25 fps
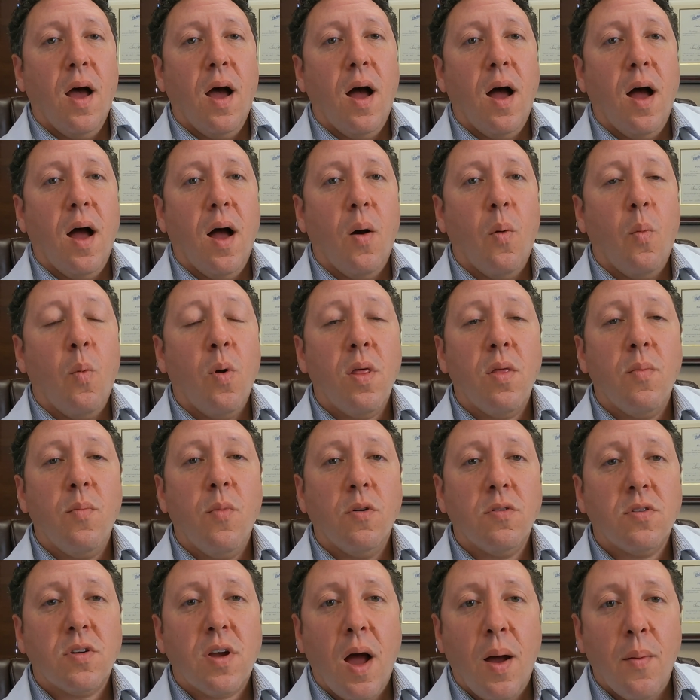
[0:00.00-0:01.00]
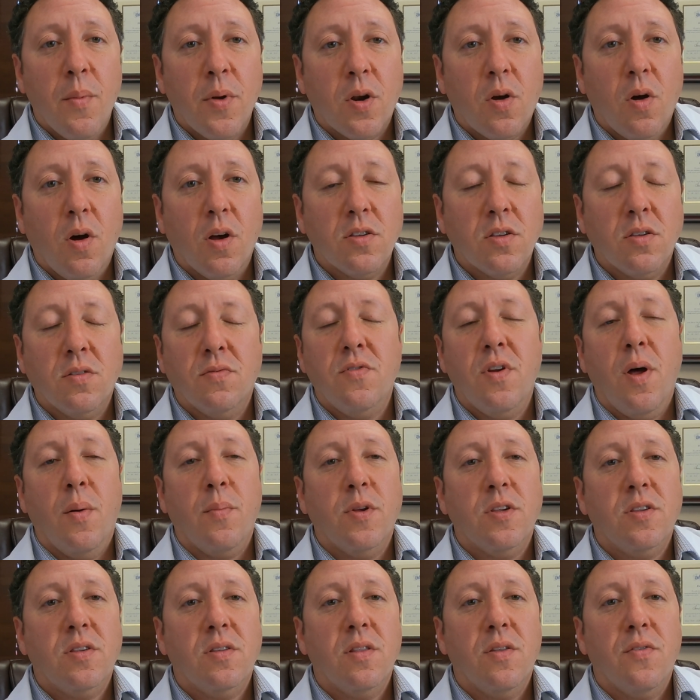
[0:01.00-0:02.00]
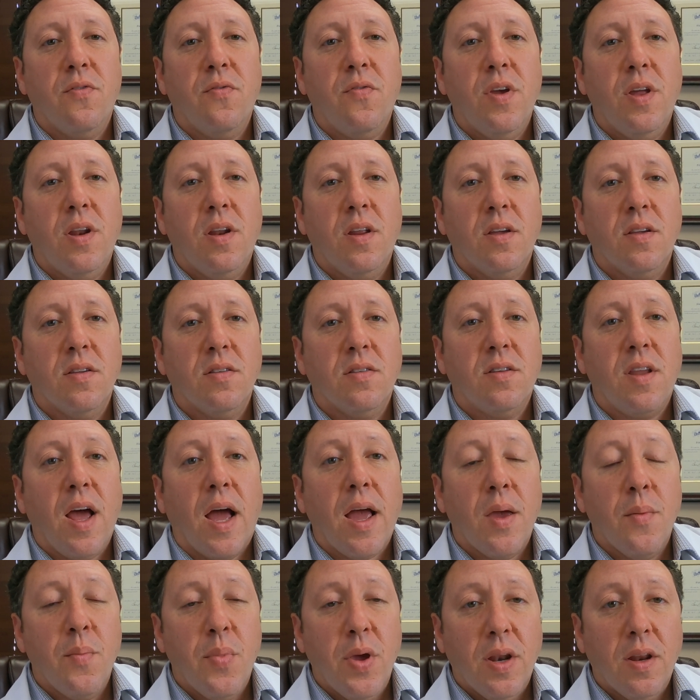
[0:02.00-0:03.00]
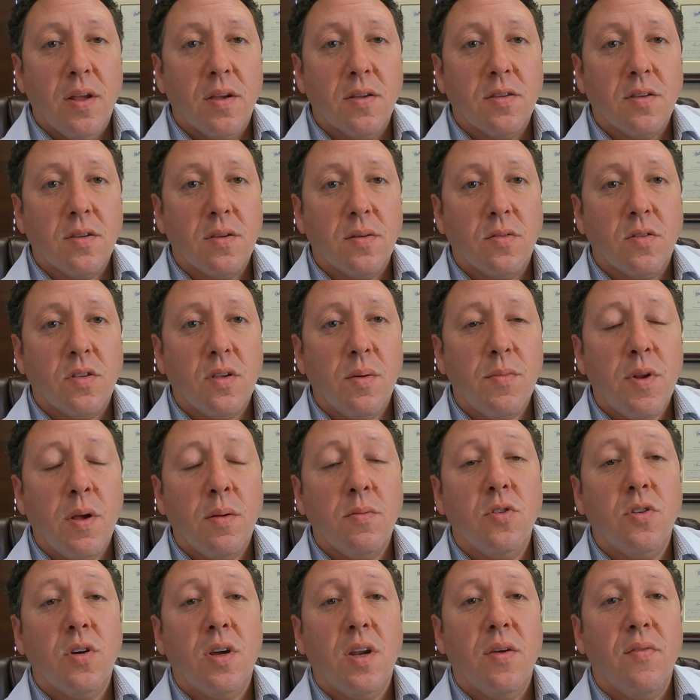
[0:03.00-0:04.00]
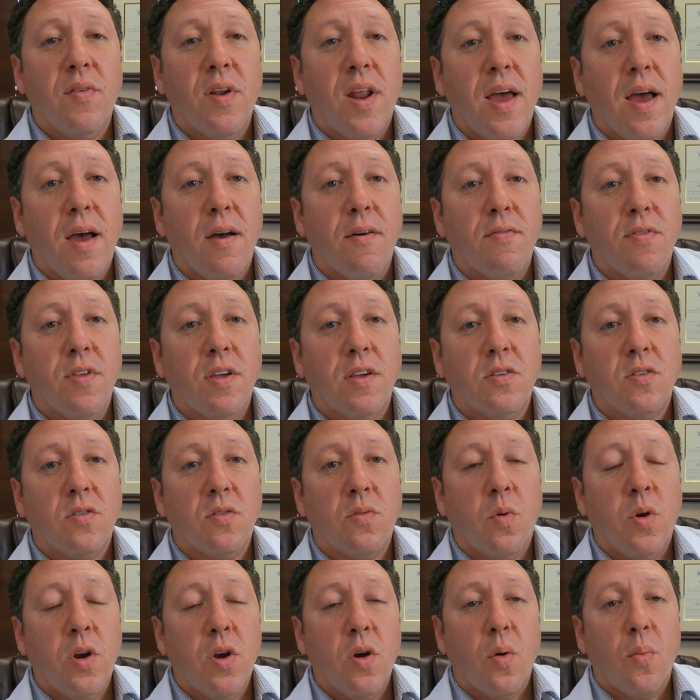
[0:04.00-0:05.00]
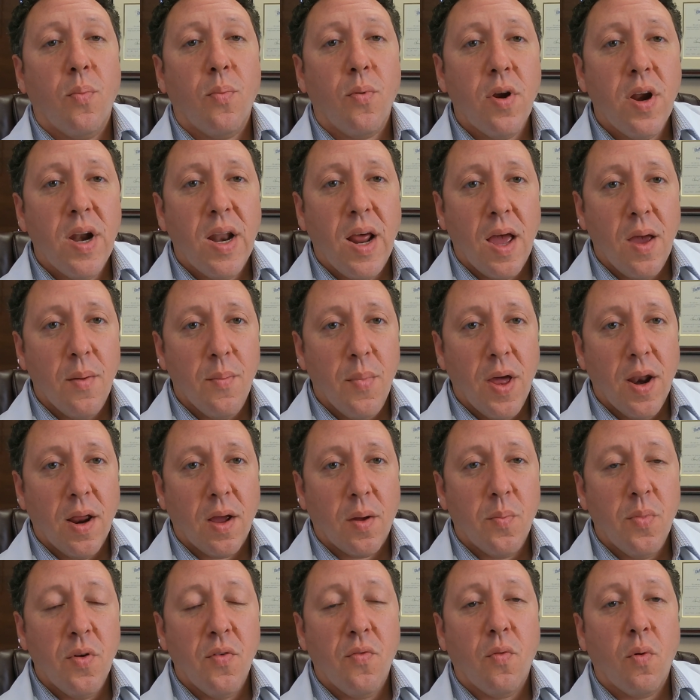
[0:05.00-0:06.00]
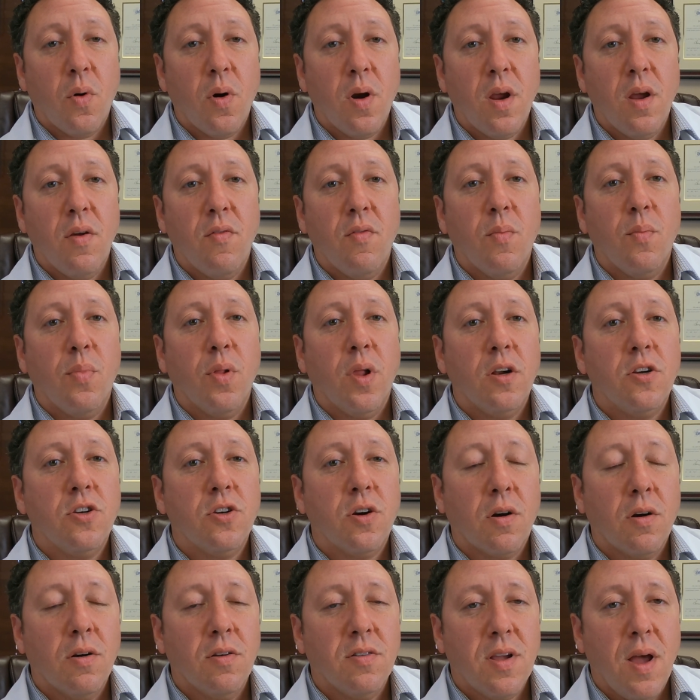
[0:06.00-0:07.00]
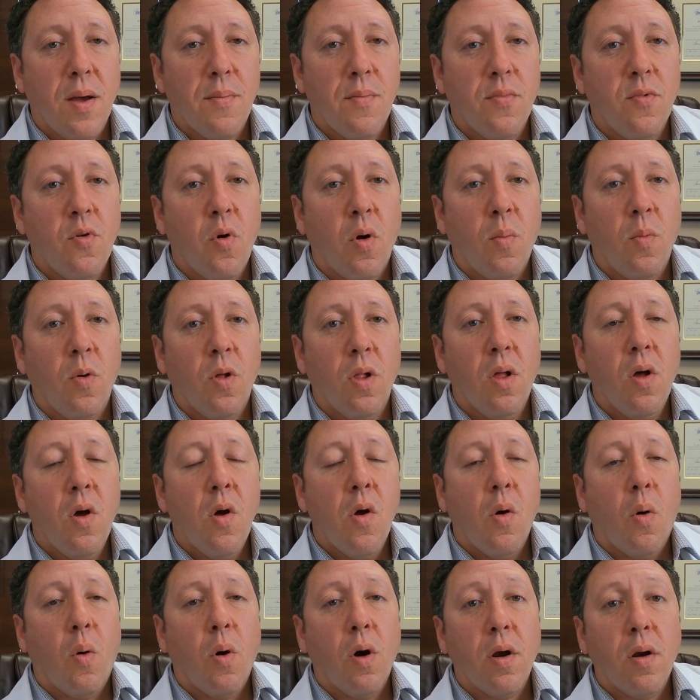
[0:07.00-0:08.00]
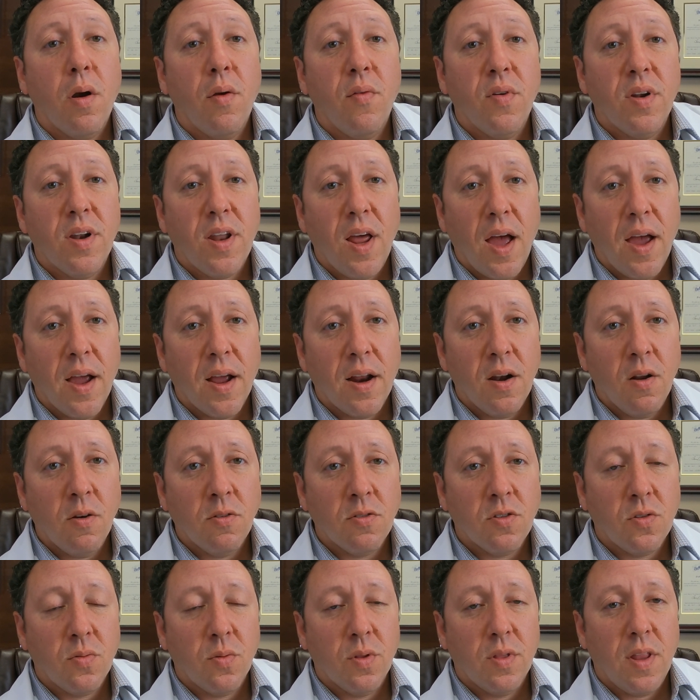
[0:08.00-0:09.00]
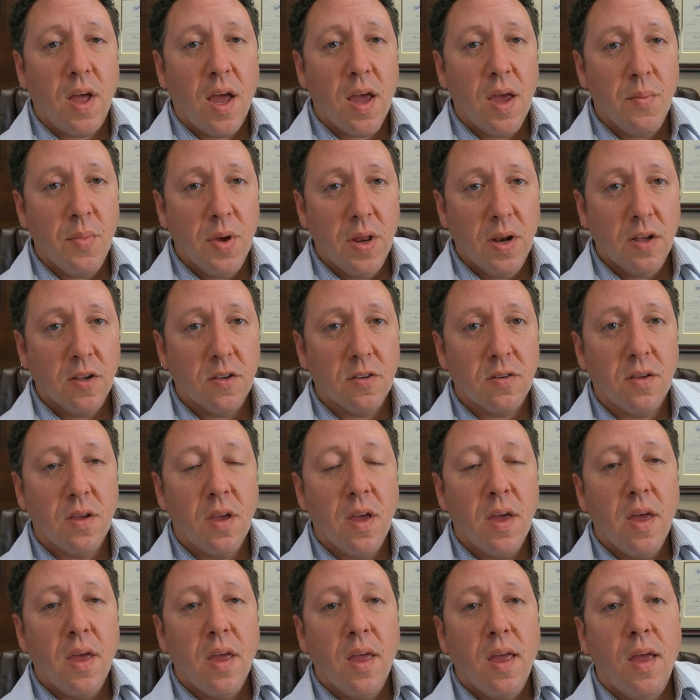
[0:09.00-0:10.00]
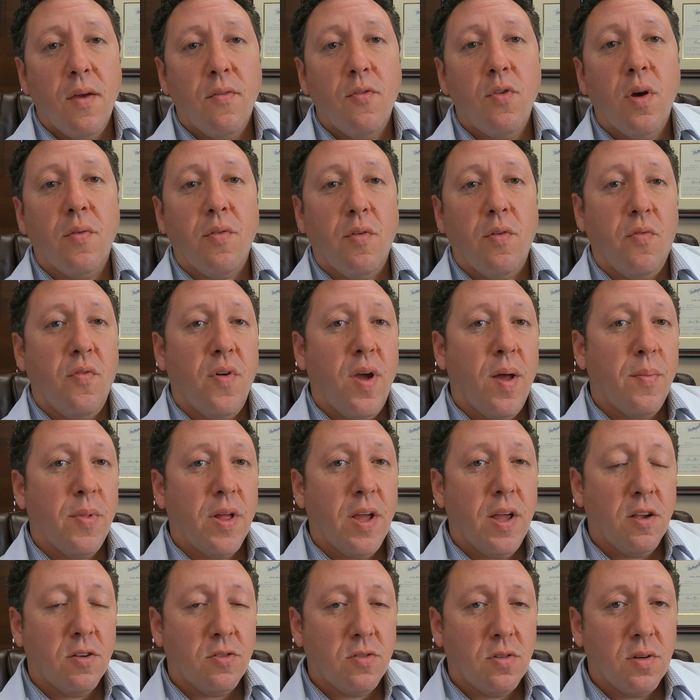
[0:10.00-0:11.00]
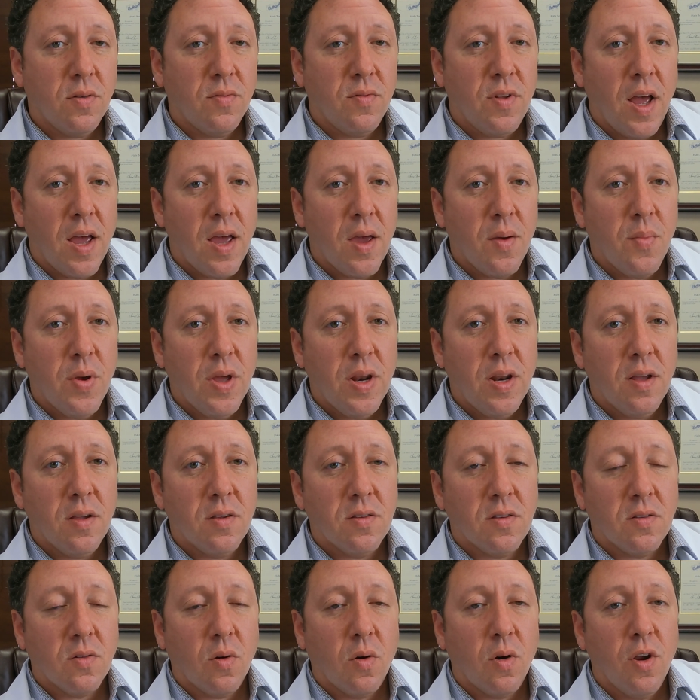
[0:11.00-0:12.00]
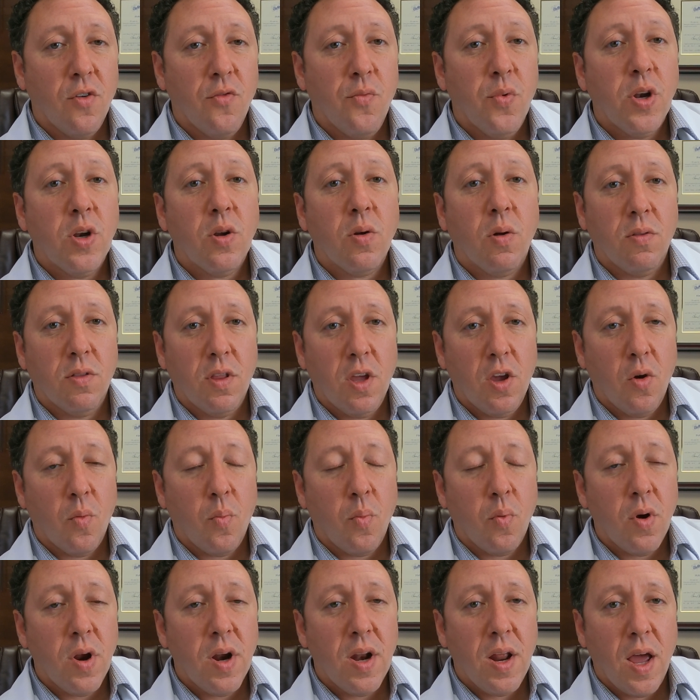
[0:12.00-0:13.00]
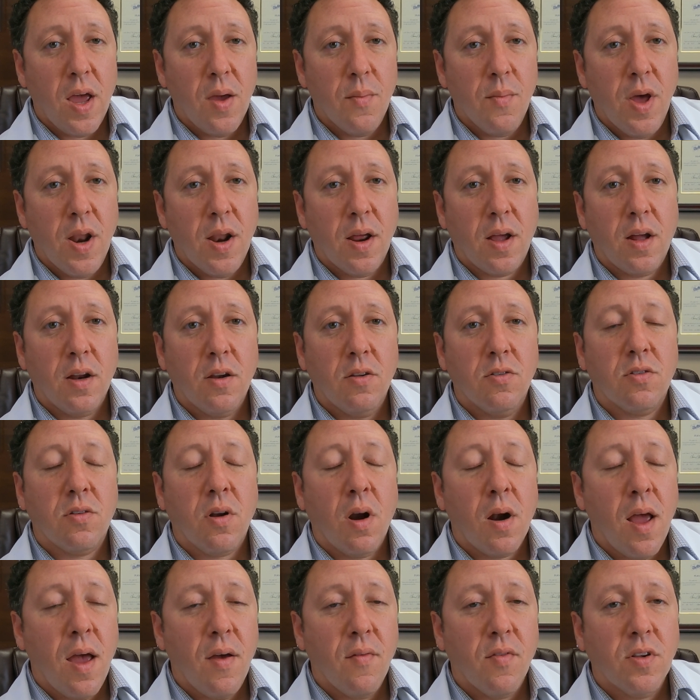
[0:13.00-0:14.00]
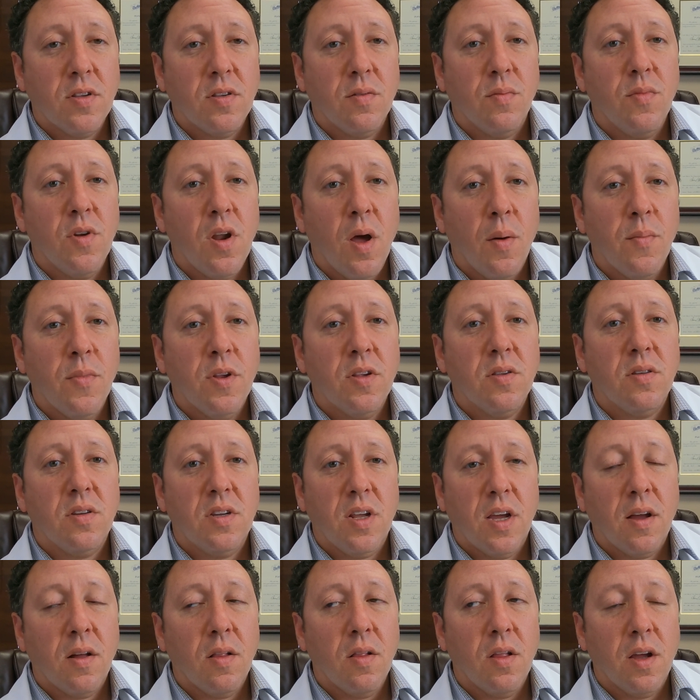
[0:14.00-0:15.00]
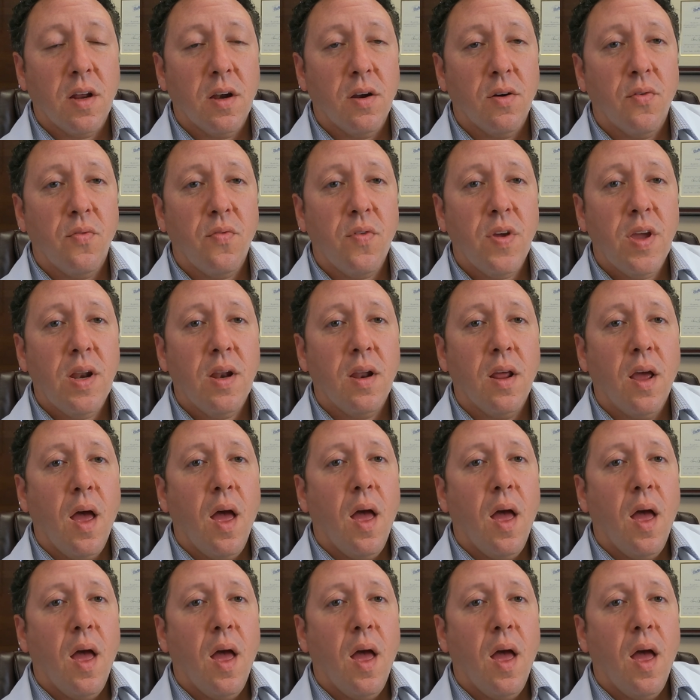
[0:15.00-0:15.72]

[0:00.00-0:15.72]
One of the most common causes of numbness in the feet is diabetes. Sometimes you can even have this when you're a pre-diabetic, before your even blood sugar is abnormal or you're even diagnosed with diabetes. If you have a family history of diabetes, or you've been told that you're pre-diabetic and you start having some numbness, tingling in your feet,